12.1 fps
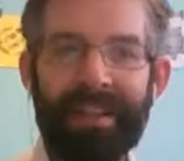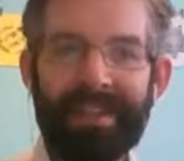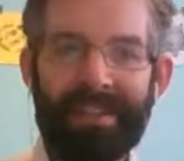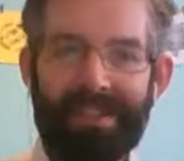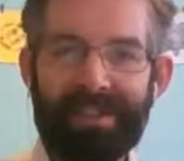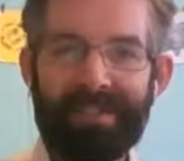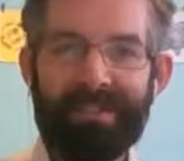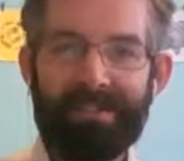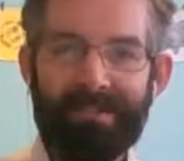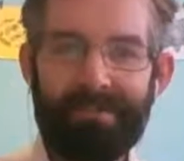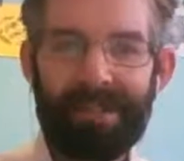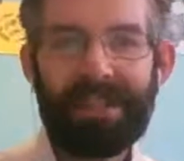Just
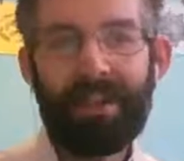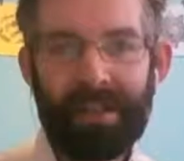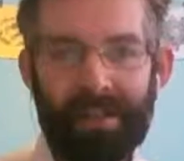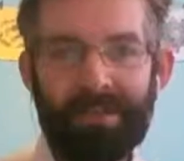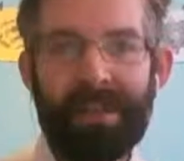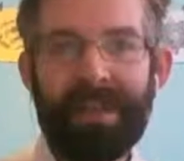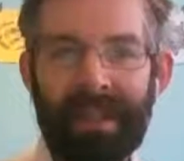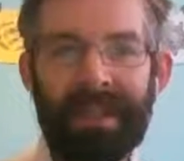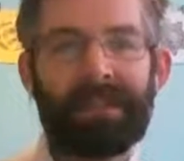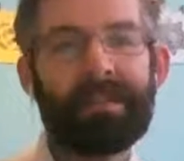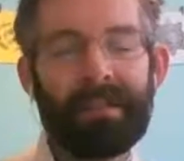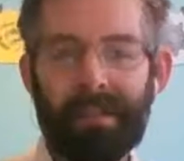start
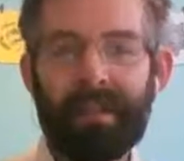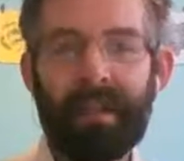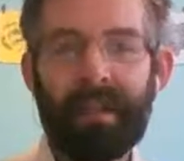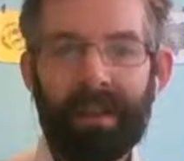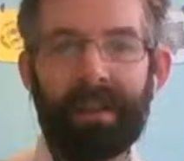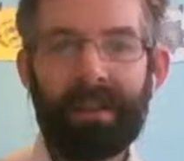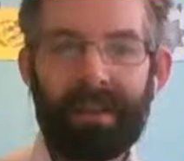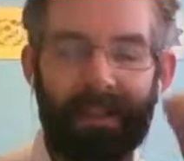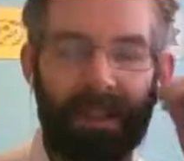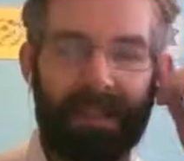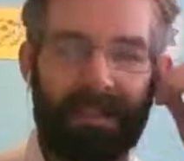speaking. Okay, that's